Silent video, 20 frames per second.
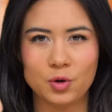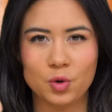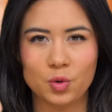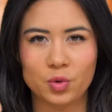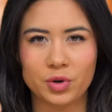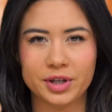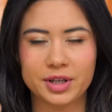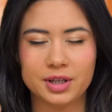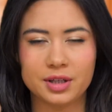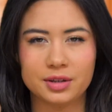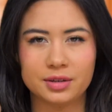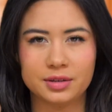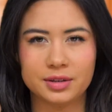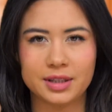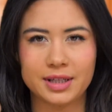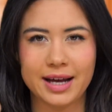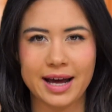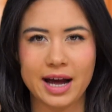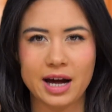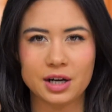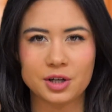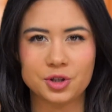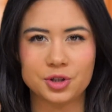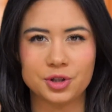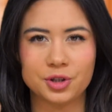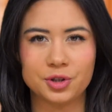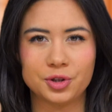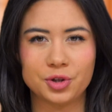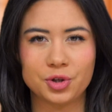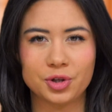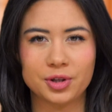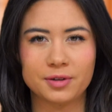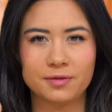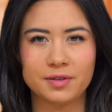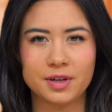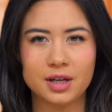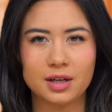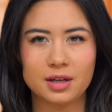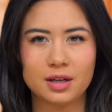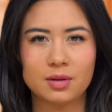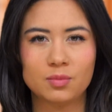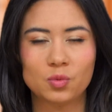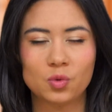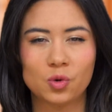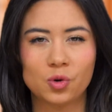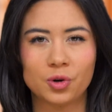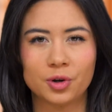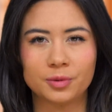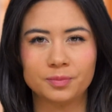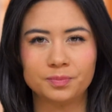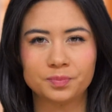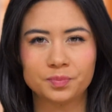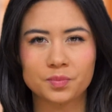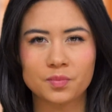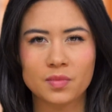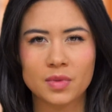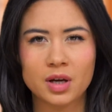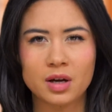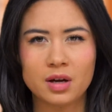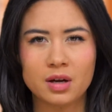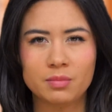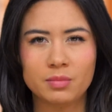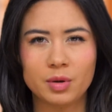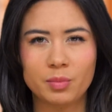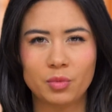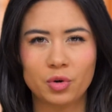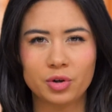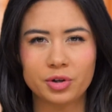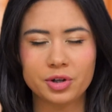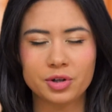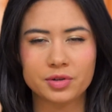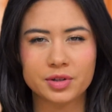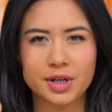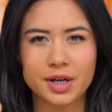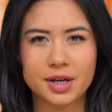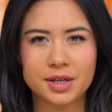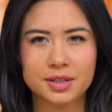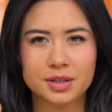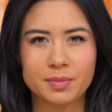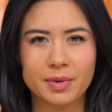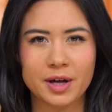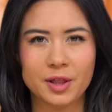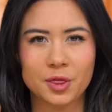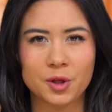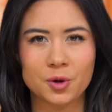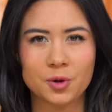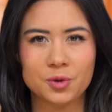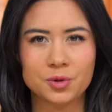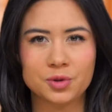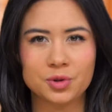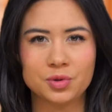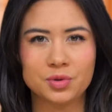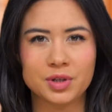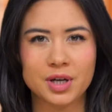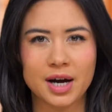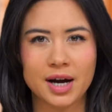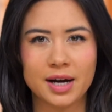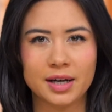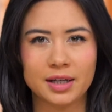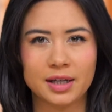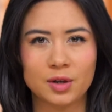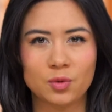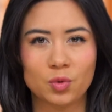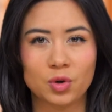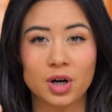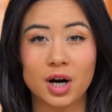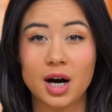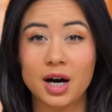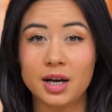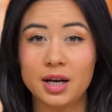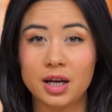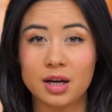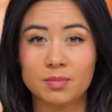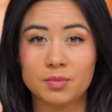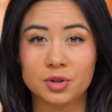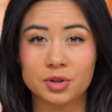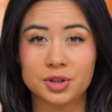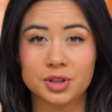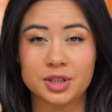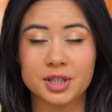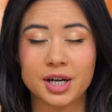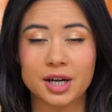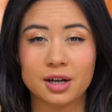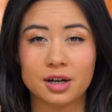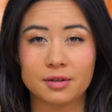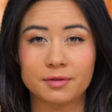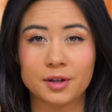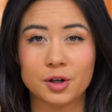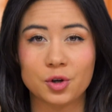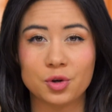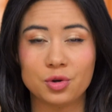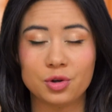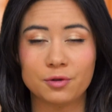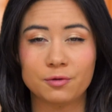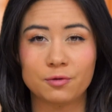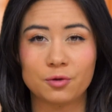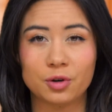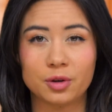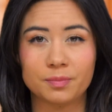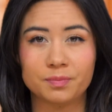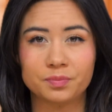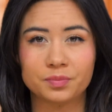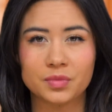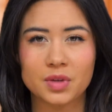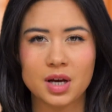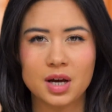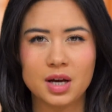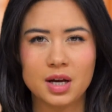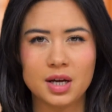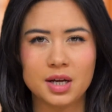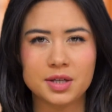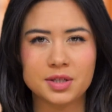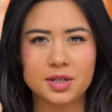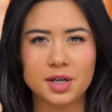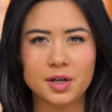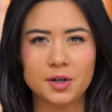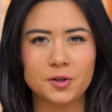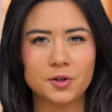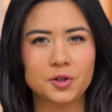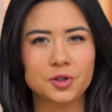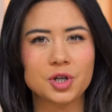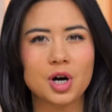who were killed in action during the Vietnam War. Memorial Day is about those who died and were unable to take off their uniform. Senator